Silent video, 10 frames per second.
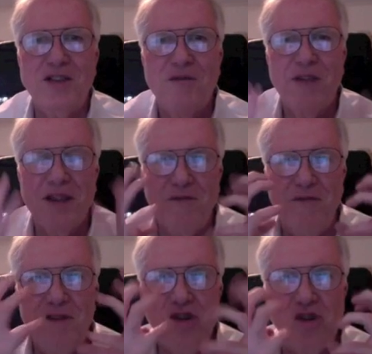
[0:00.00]
You've got the
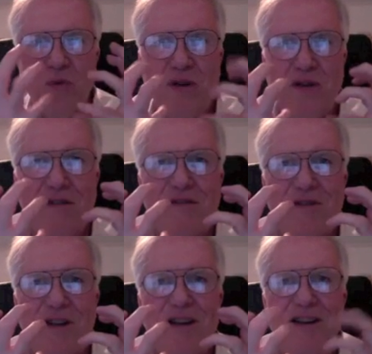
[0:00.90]
visual,
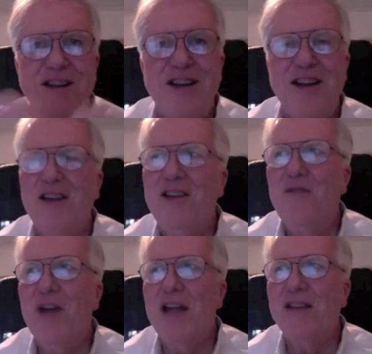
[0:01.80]
right?
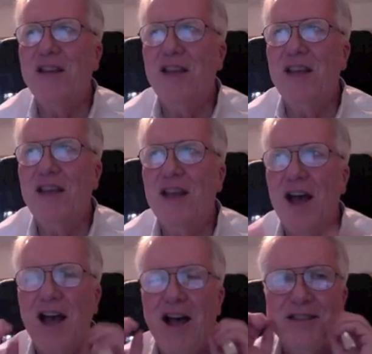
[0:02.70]
You've got the
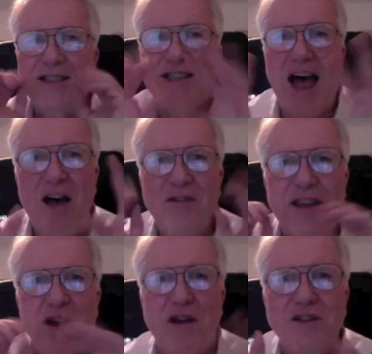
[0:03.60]
sound,
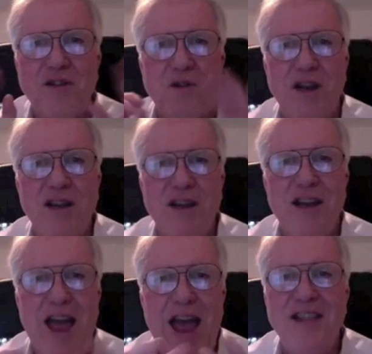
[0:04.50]
the auditory,
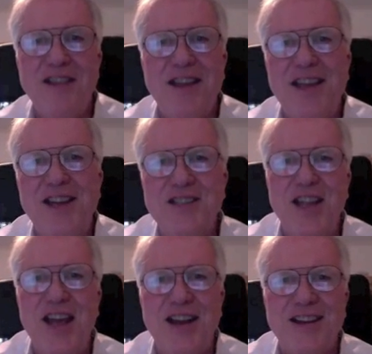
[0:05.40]
and the
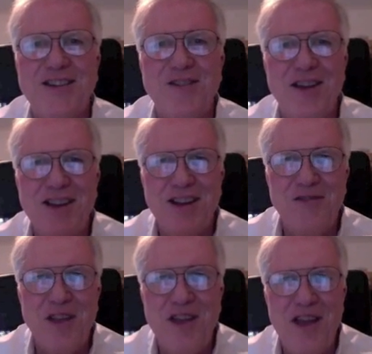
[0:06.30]
kinesthetic, right?
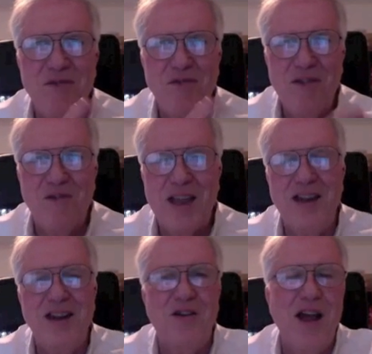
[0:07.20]
If
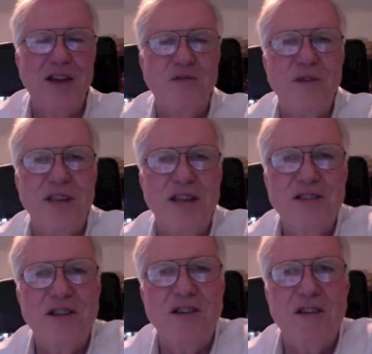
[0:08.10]
they can interact with
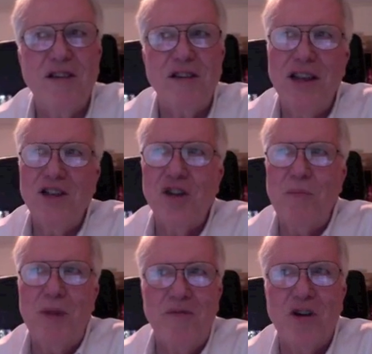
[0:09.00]
it. So it
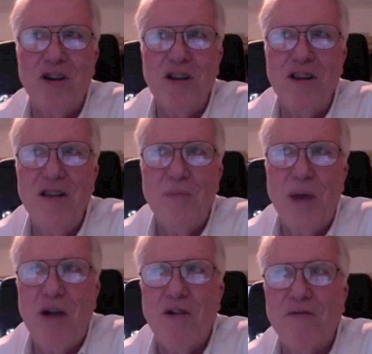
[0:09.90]
should be very
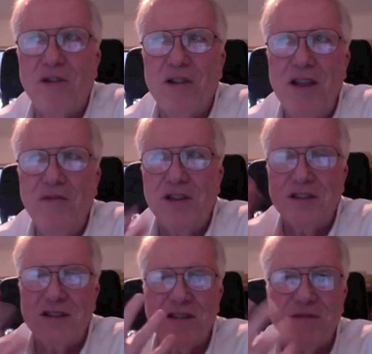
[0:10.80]
powerful if
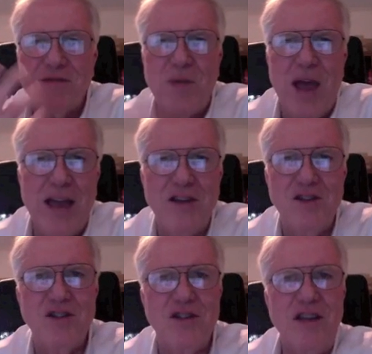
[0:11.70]
it's packaged.
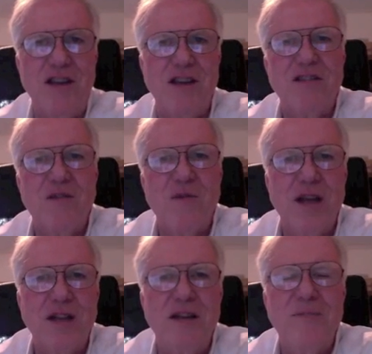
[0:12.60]
Yes.
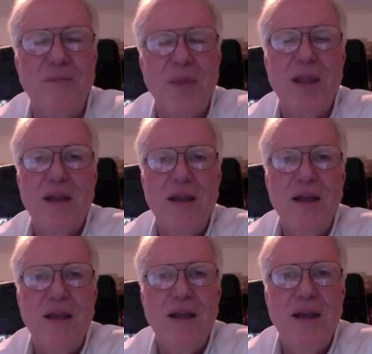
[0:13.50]
This is I'm
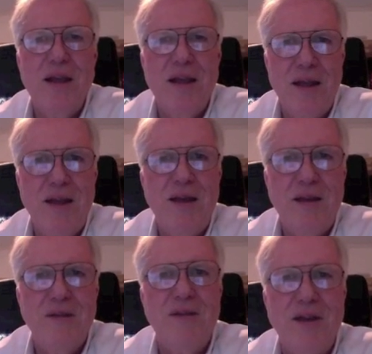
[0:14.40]
thinking of.
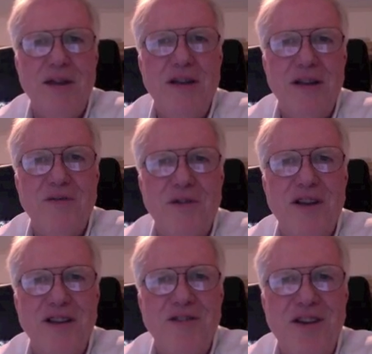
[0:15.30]

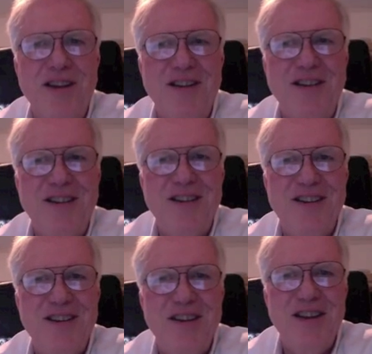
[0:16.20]
So if you
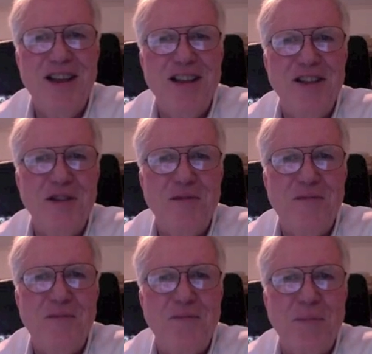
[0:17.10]
find some
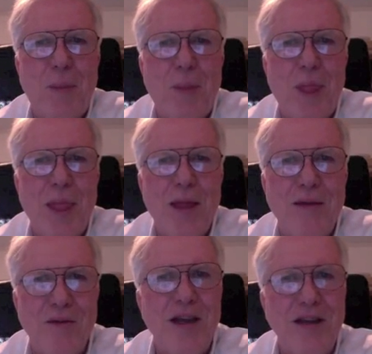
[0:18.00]
toy company
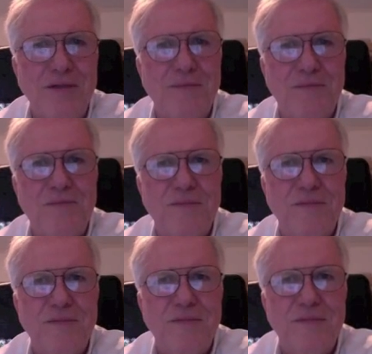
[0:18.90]
to have interest
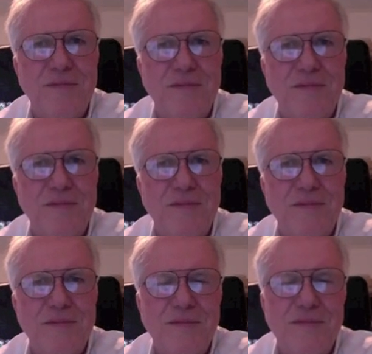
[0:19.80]
in my
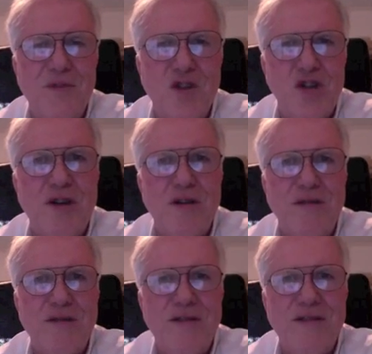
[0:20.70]
system, please
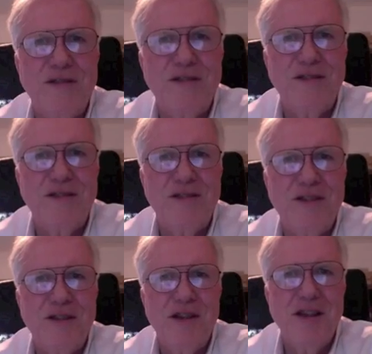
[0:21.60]

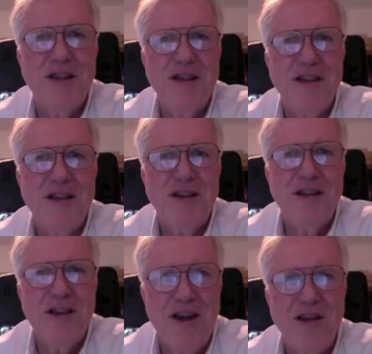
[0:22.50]
let me
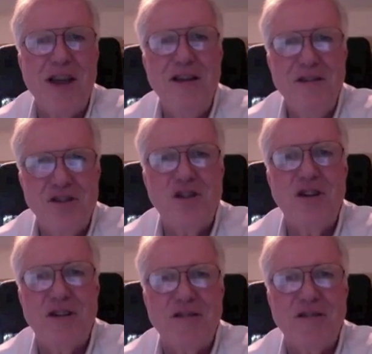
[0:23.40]
know.